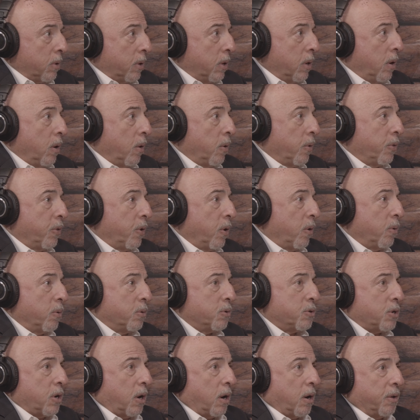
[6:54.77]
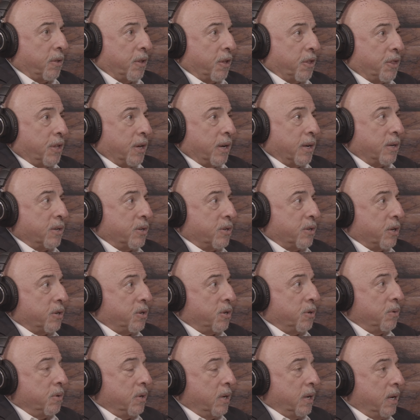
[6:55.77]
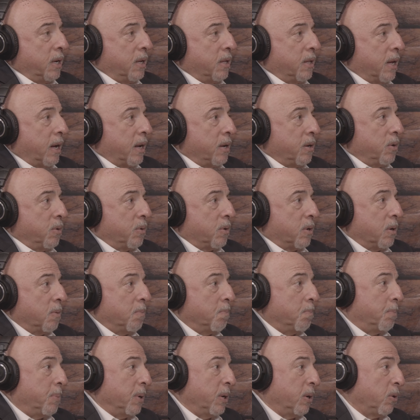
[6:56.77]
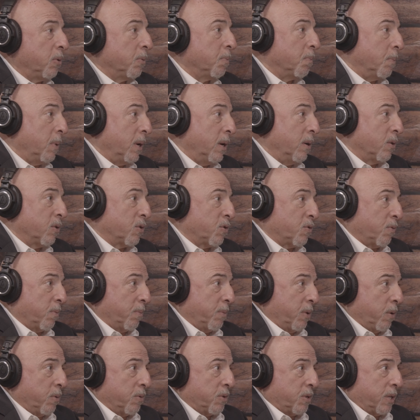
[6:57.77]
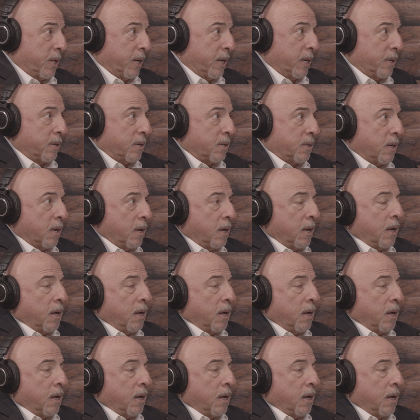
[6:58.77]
Those are the things that you need, that you can build meals from those things.